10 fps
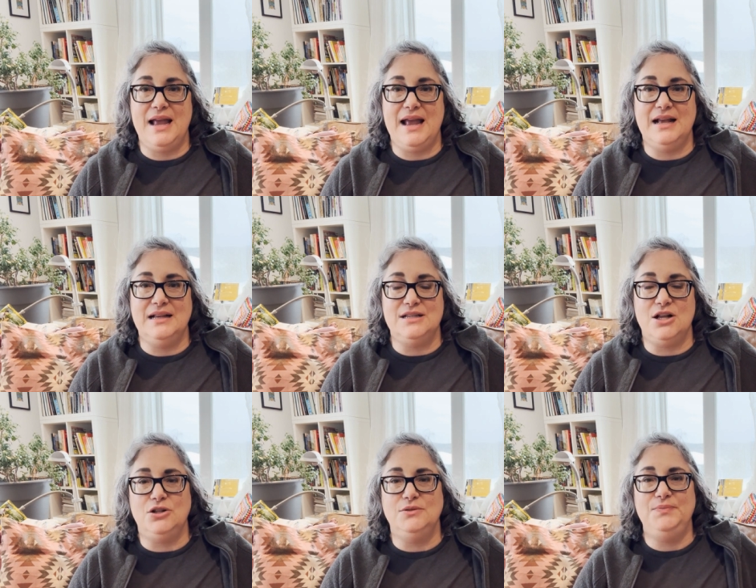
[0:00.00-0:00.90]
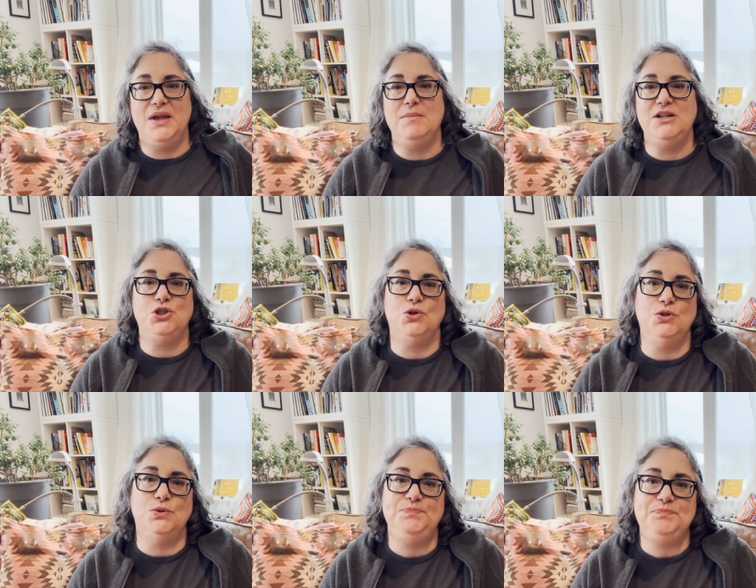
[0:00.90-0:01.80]
and I'll, I might show
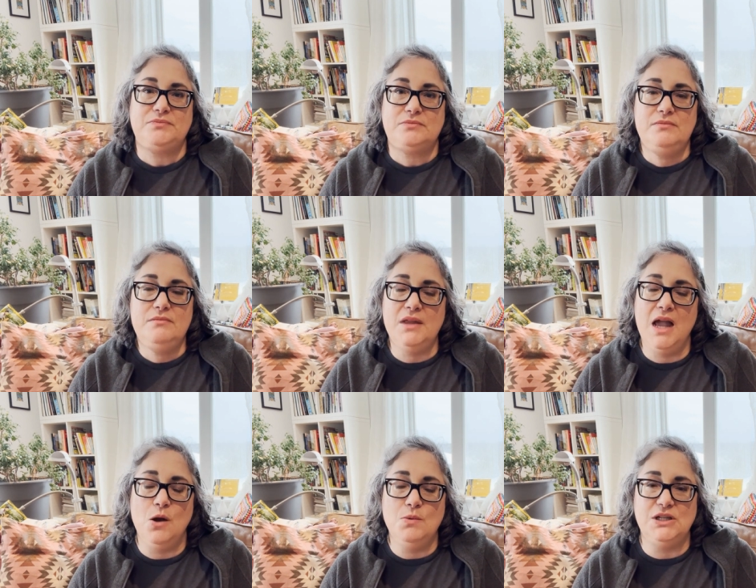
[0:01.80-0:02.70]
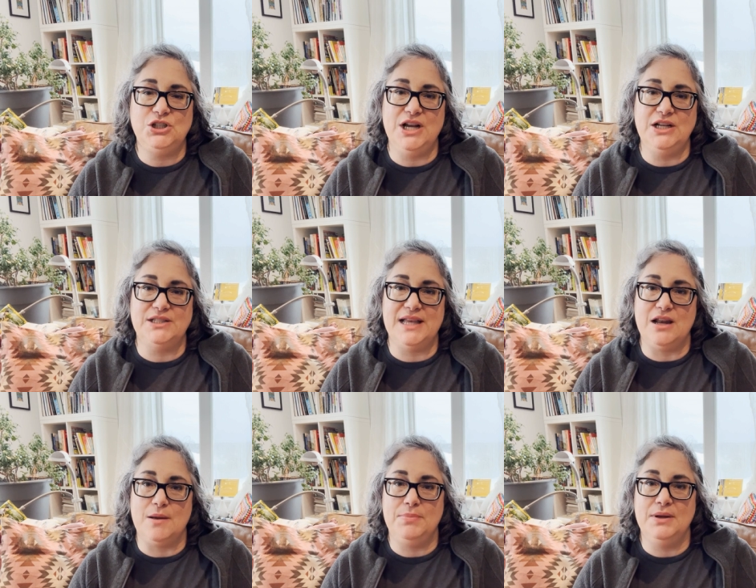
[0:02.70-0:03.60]
you how I'm going to change that
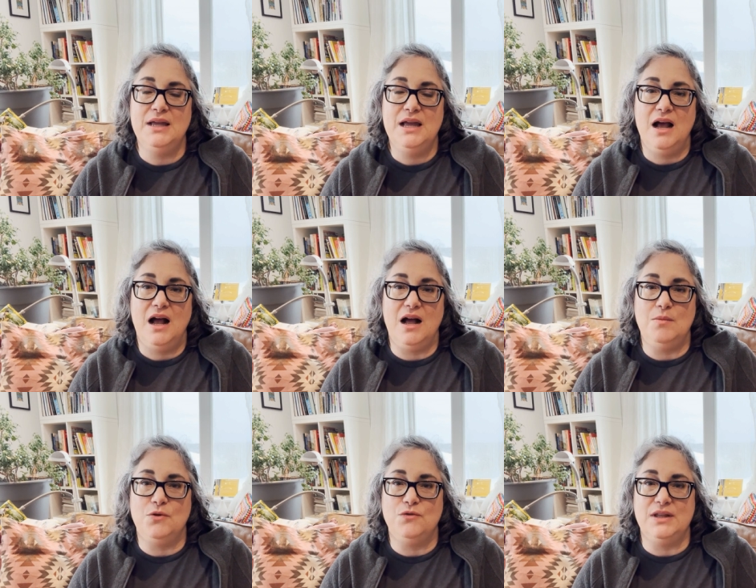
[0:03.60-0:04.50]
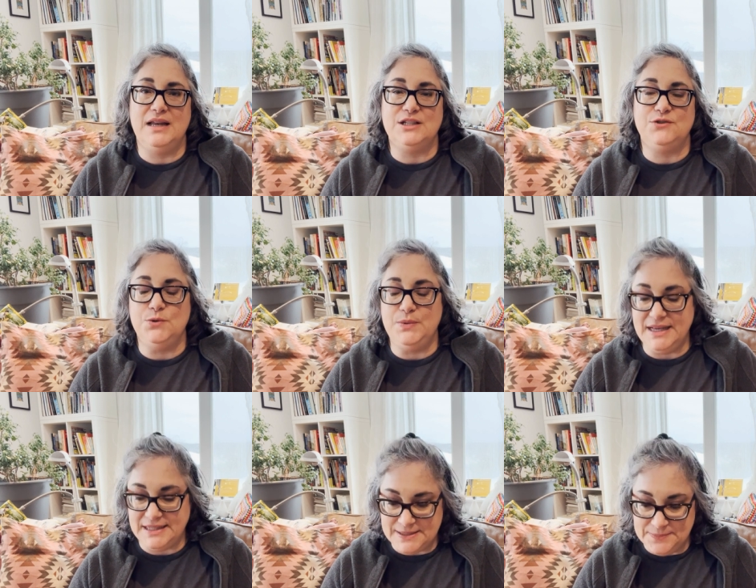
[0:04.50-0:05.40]
up um, over the next few
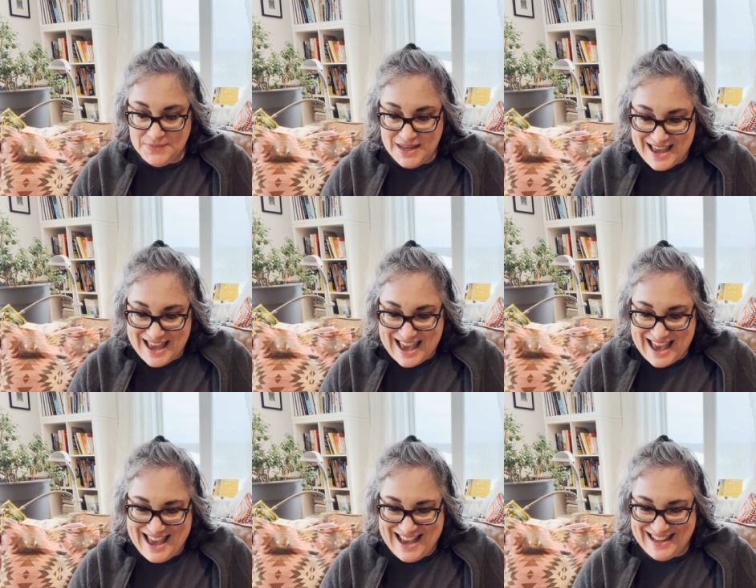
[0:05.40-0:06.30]
weeks. And